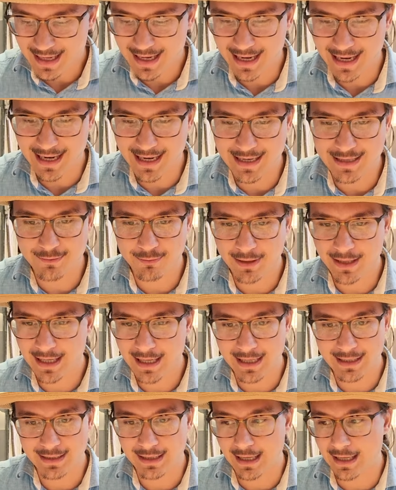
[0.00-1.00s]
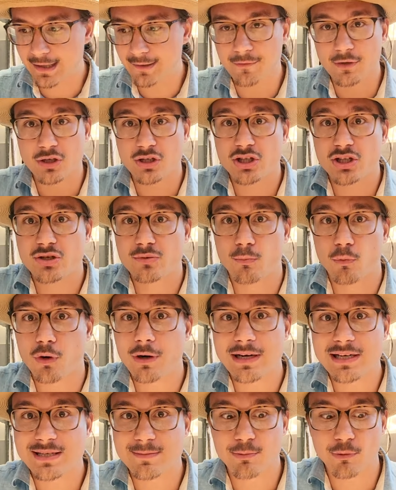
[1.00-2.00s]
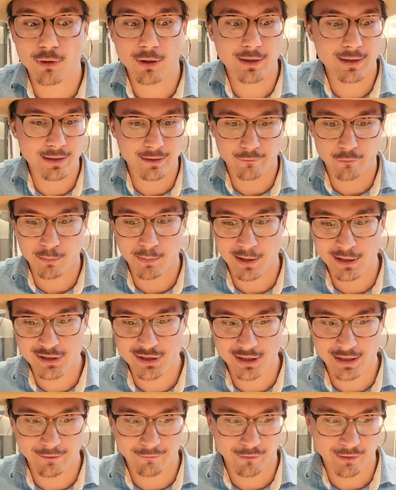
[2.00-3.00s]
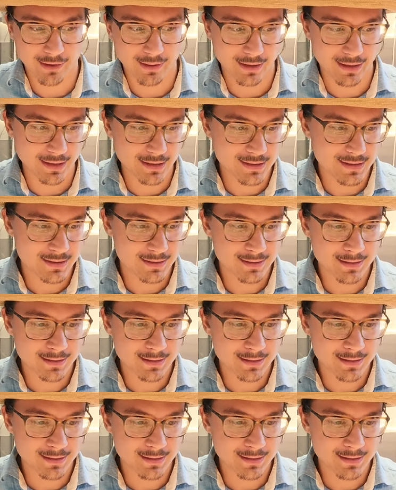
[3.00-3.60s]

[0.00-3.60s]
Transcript: and we got kind of a smorgasbord of a bunch of different things.